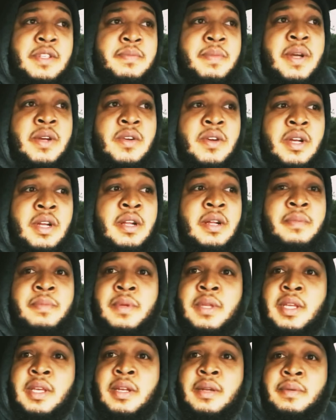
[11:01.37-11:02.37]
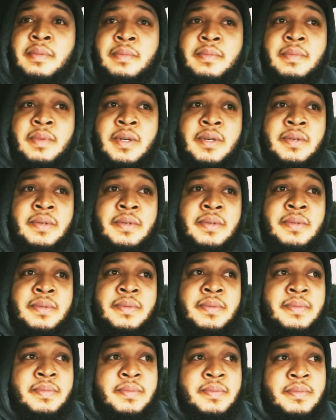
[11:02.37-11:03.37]
my credit up and get a
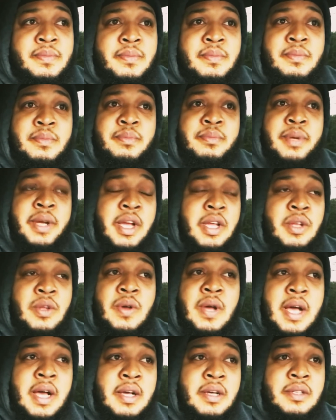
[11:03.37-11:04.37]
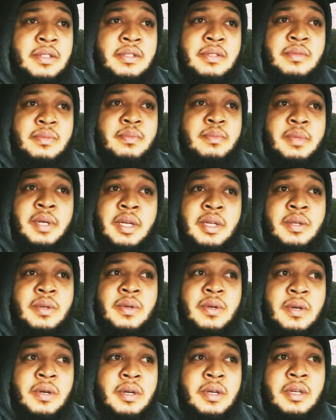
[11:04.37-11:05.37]
brand new house, brand new
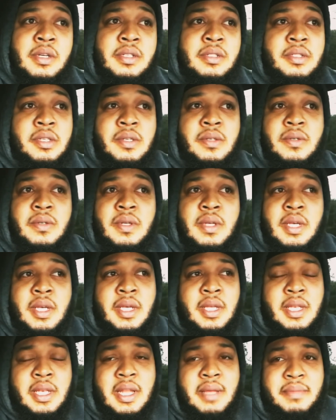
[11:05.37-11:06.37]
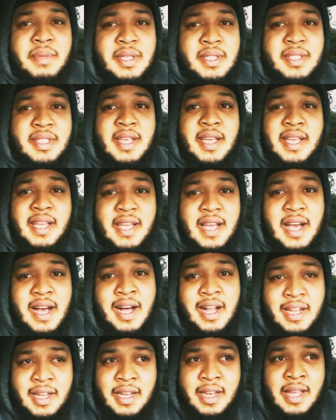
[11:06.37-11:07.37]
car. So let me take
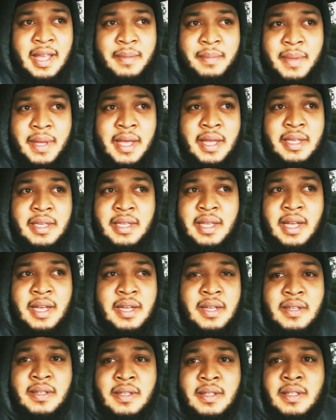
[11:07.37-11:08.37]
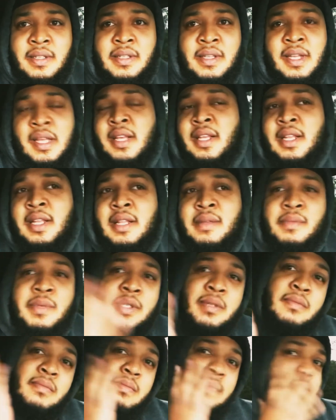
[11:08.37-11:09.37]
all of that back, y'all. Let
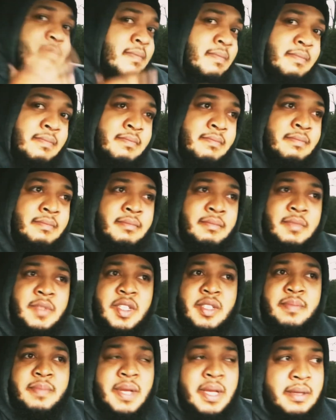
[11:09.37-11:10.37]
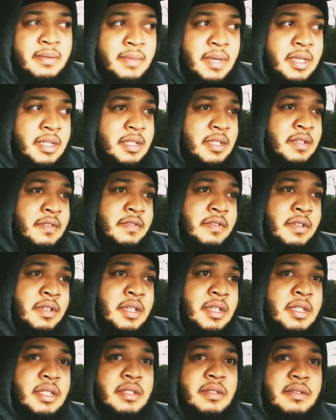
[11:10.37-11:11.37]
me smack myself for
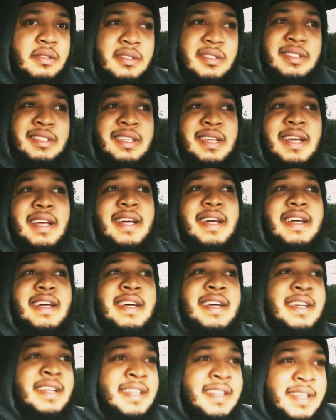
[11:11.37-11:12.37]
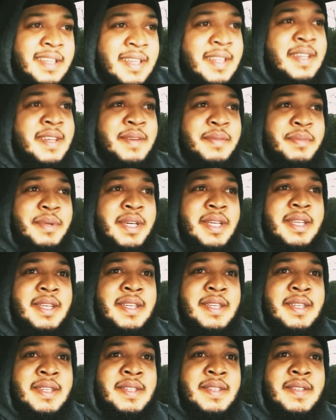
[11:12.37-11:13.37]
that. But
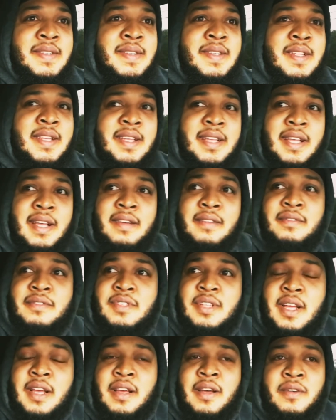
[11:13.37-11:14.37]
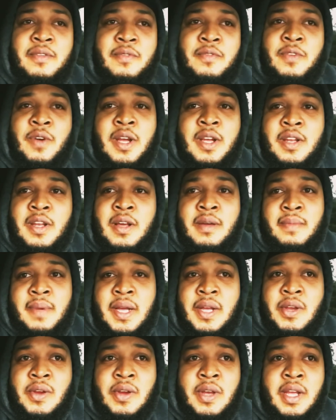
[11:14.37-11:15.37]
yeah, I'm working on my
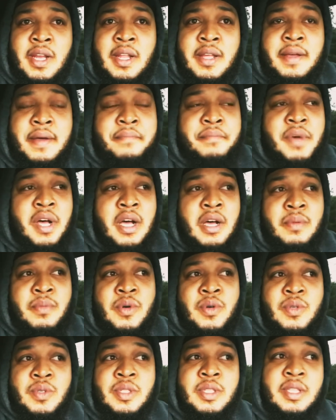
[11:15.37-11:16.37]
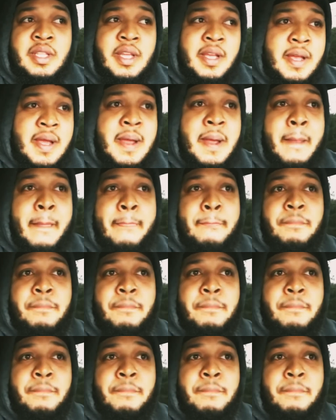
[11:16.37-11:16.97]
credit. I'm almost there.